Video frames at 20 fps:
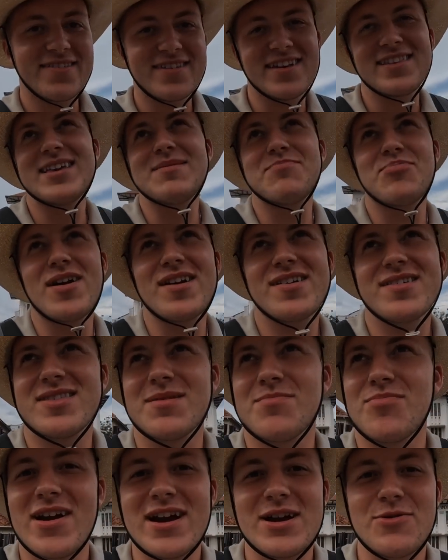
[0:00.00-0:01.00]
accidentally pressed
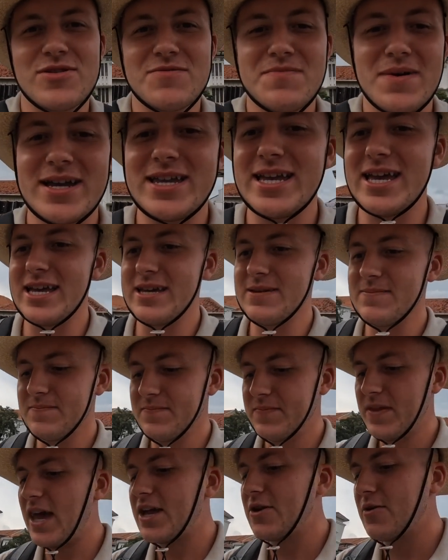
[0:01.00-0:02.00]
the brake with my knee.
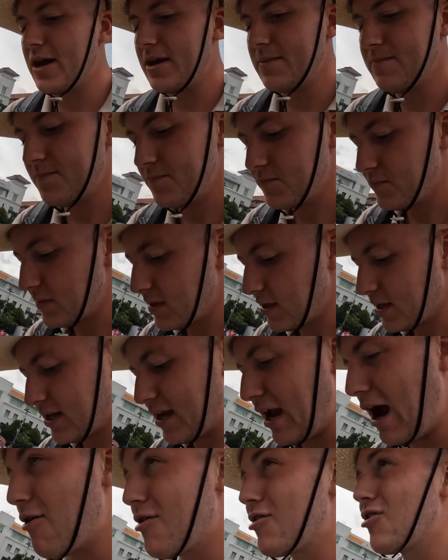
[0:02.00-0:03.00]
Anyway,
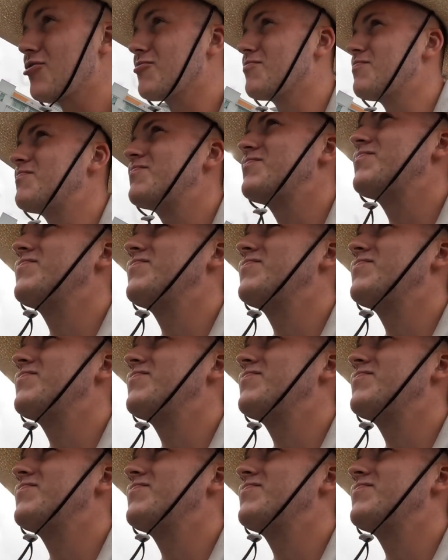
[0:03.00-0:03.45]
carry on.